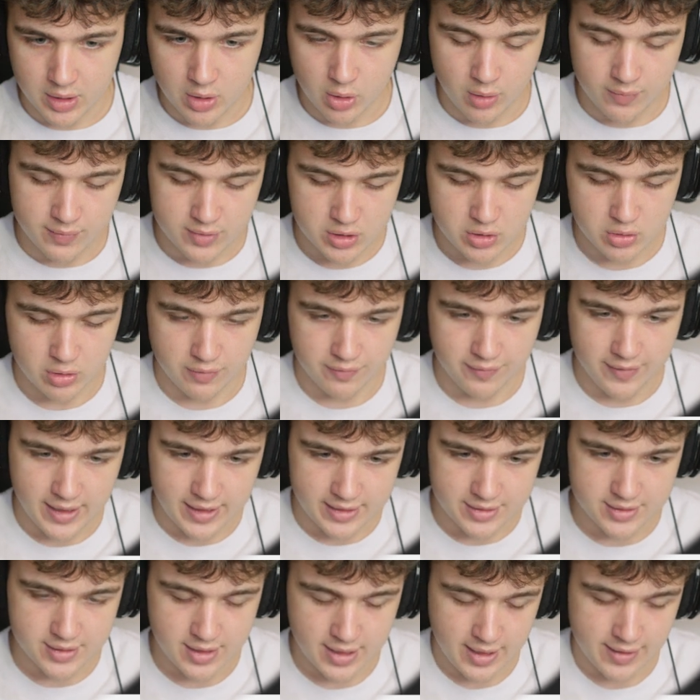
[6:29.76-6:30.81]
go over to
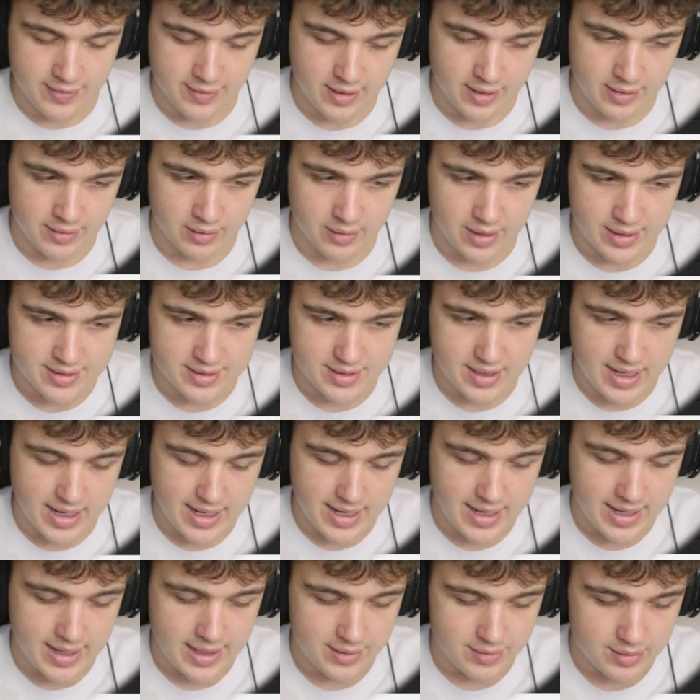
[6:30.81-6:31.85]
effects and then let's
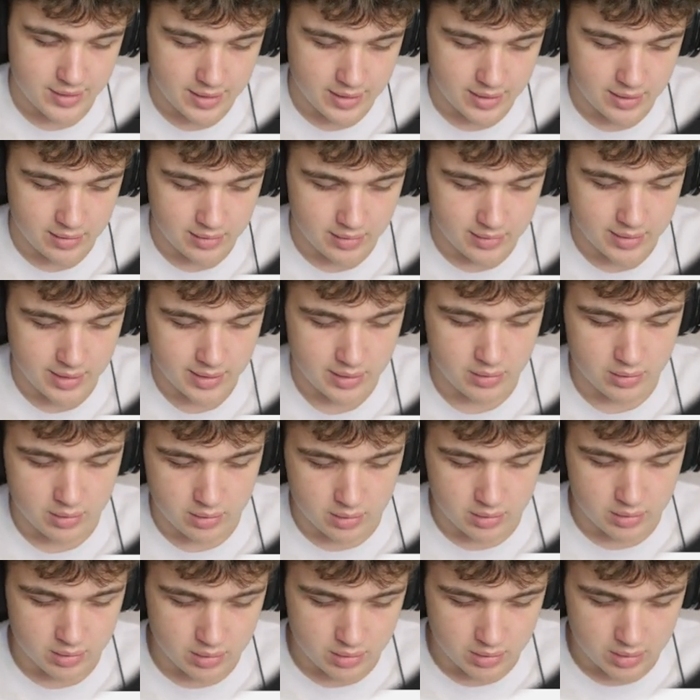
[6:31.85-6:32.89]
add a
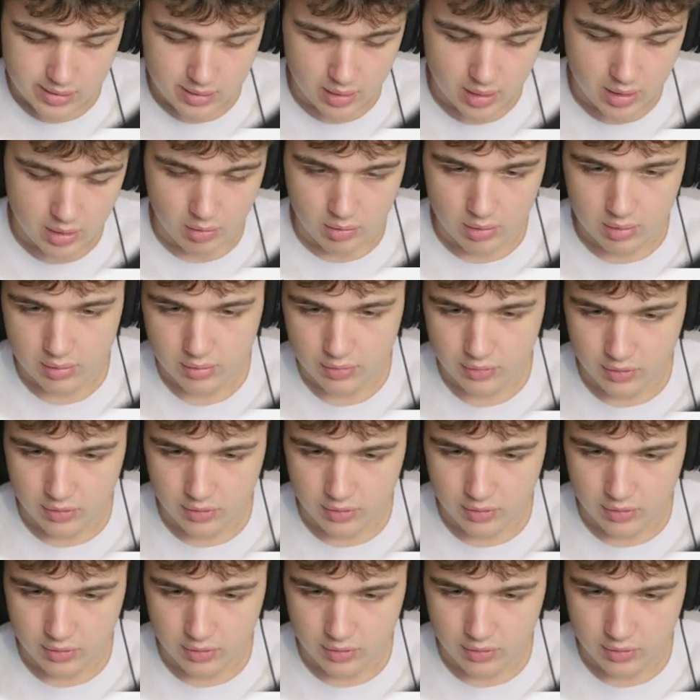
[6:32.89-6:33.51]
little glow.